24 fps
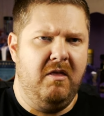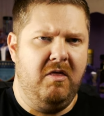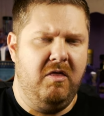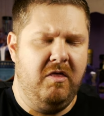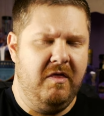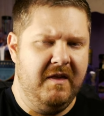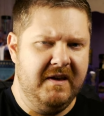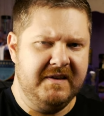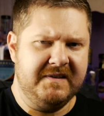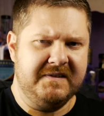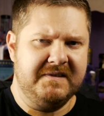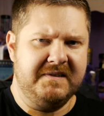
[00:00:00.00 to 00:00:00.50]

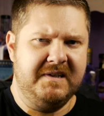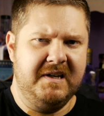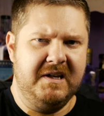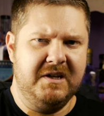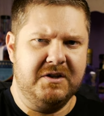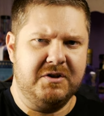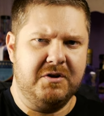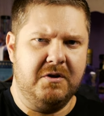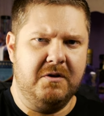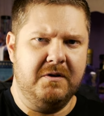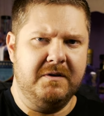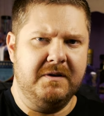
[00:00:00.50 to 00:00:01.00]
This
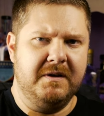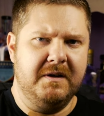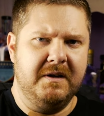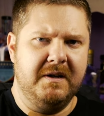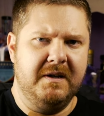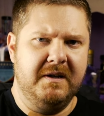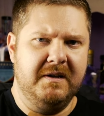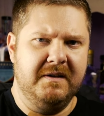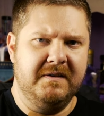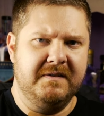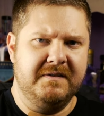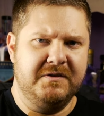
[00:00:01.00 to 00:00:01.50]
t-shirt
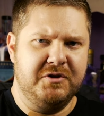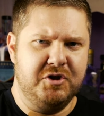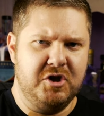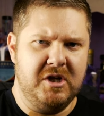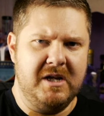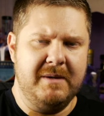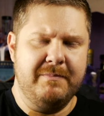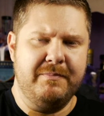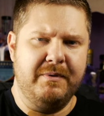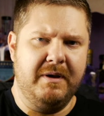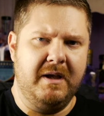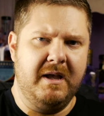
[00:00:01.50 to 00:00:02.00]
is
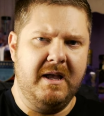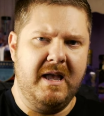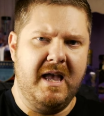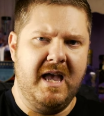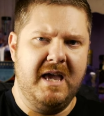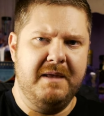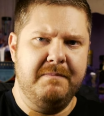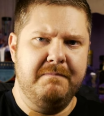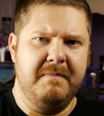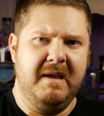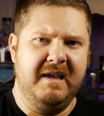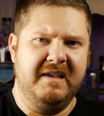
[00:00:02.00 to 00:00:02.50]
cheap
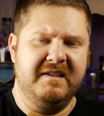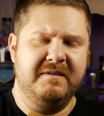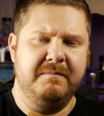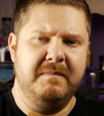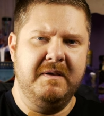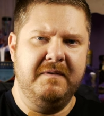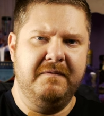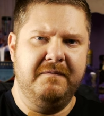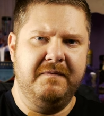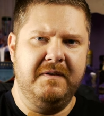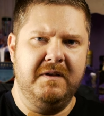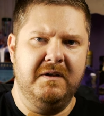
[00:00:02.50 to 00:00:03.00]
and makes
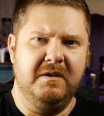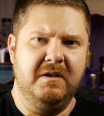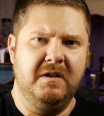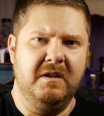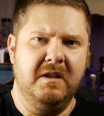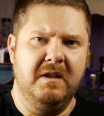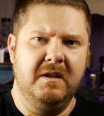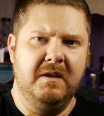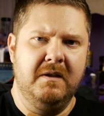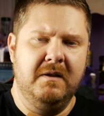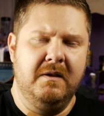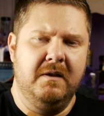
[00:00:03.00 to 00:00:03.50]
me feel
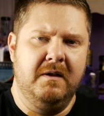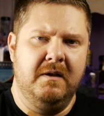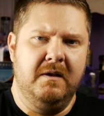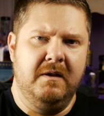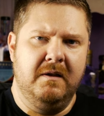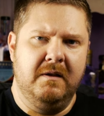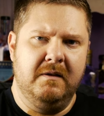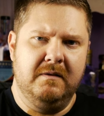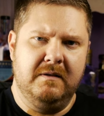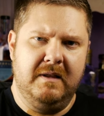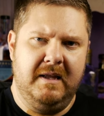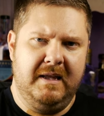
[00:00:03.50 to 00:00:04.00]

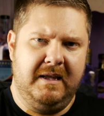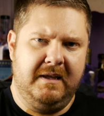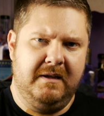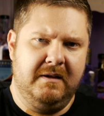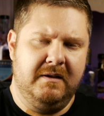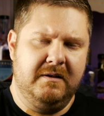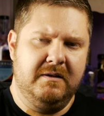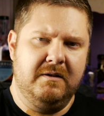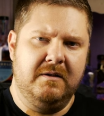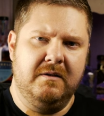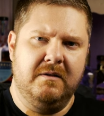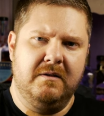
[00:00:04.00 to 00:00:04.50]
like
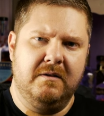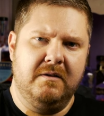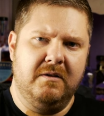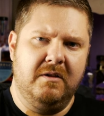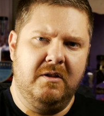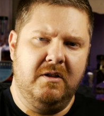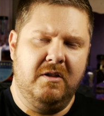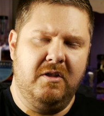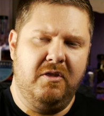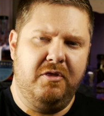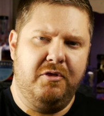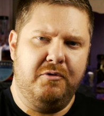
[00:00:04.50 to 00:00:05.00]

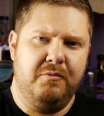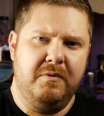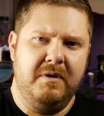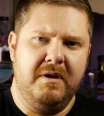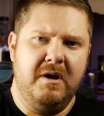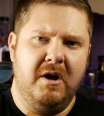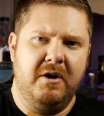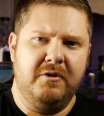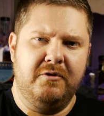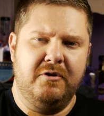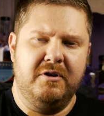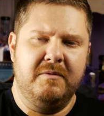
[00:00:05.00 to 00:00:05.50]

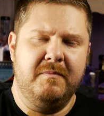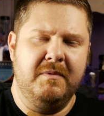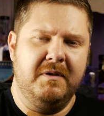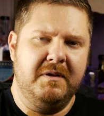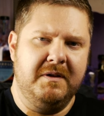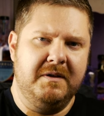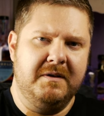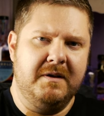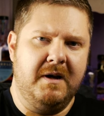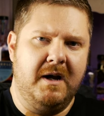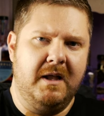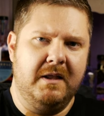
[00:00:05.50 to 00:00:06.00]
$300
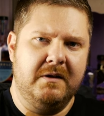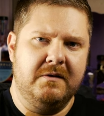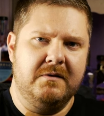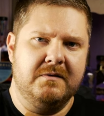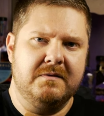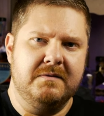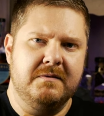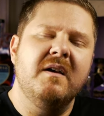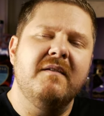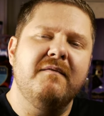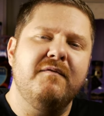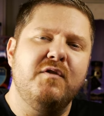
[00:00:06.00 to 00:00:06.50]
million.
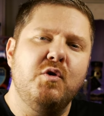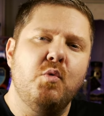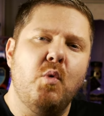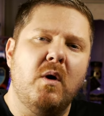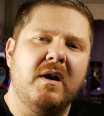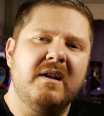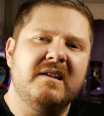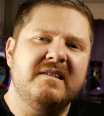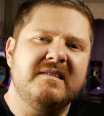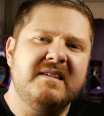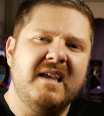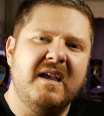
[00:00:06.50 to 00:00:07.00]
If you
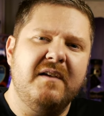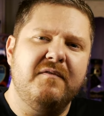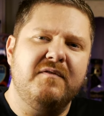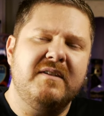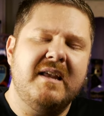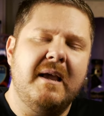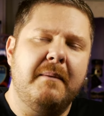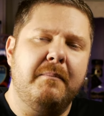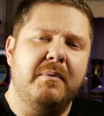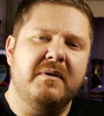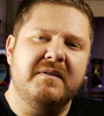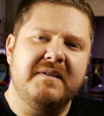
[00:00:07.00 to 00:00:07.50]
want to save
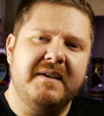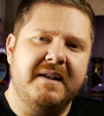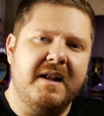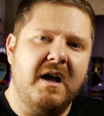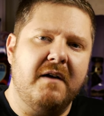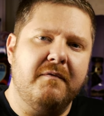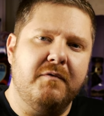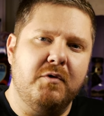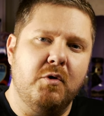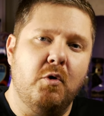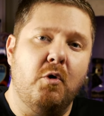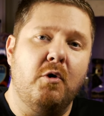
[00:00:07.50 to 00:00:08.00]
10%
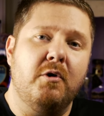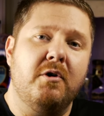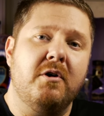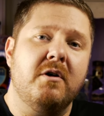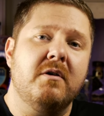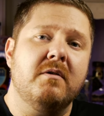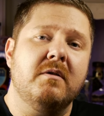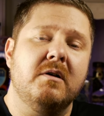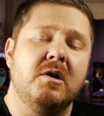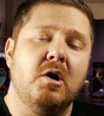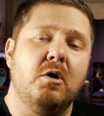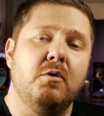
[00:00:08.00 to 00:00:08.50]
off your
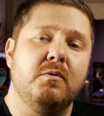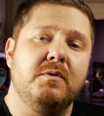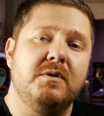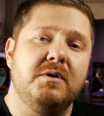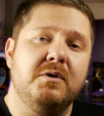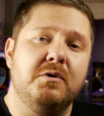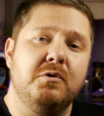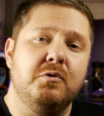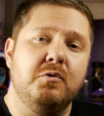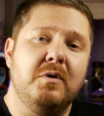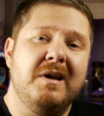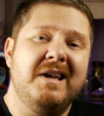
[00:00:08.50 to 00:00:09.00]
order, go
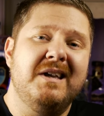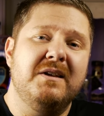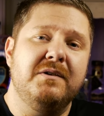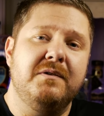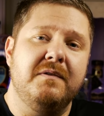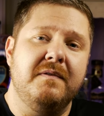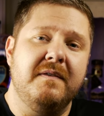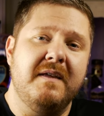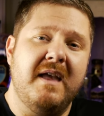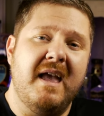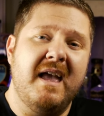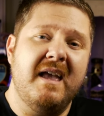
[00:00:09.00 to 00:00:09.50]
to
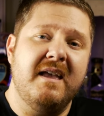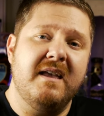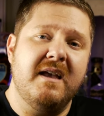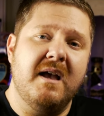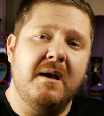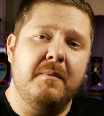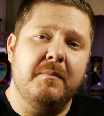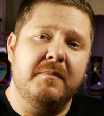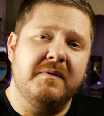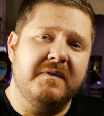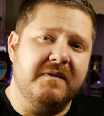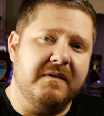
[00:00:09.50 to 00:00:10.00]

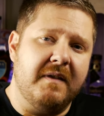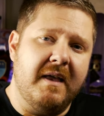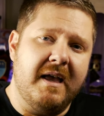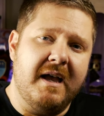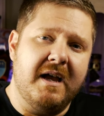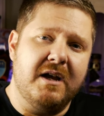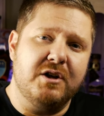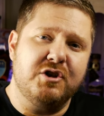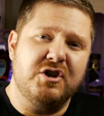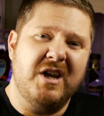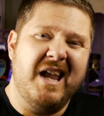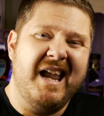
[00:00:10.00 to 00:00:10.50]

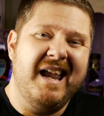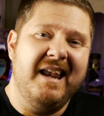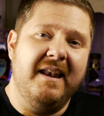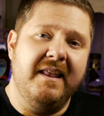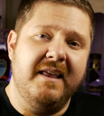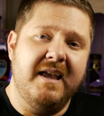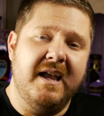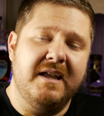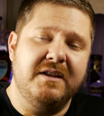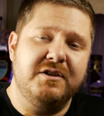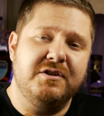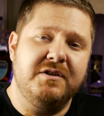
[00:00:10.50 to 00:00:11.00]

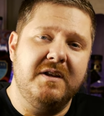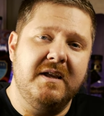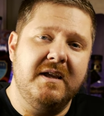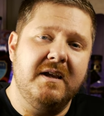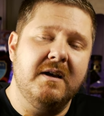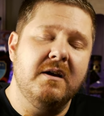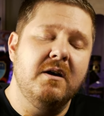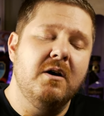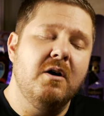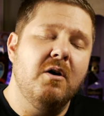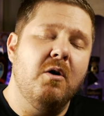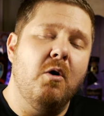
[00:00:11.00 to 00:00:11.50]

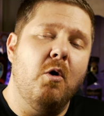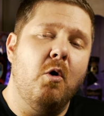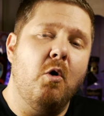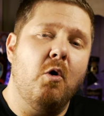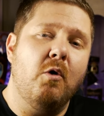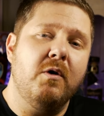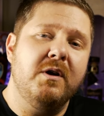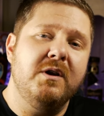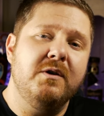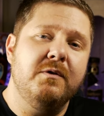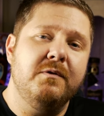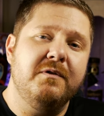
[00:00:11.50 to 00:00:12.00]
intotheam/ADHD
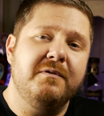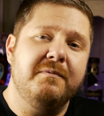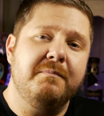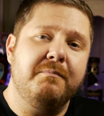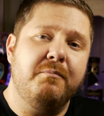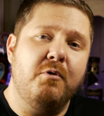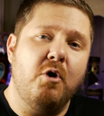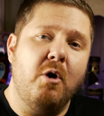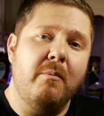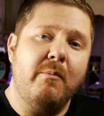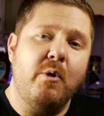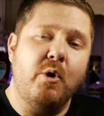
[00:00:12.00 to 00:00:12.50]
or use
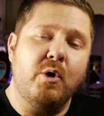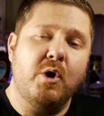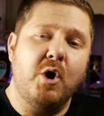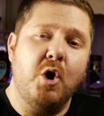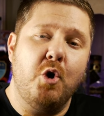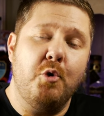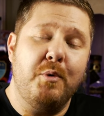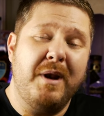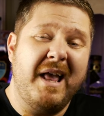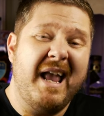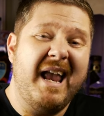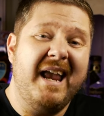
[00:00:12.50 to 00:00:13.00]
promo
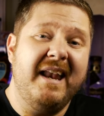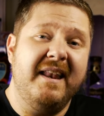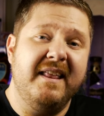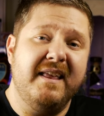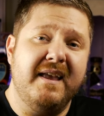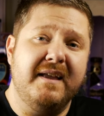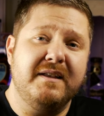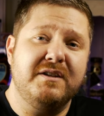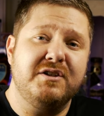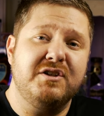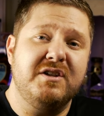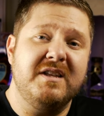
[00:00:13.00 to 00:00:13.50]
code
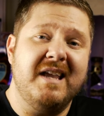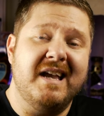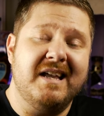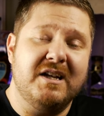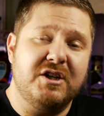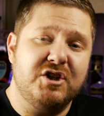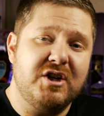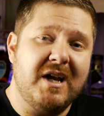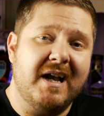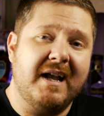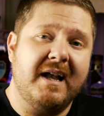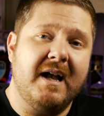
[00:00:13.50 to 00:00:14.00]
ADHD at
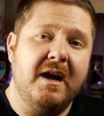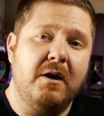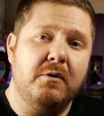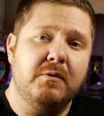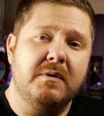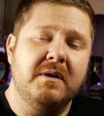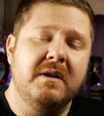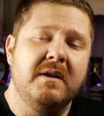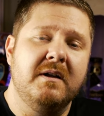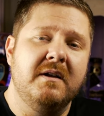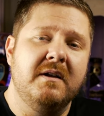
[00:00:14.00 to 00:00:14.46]
checkout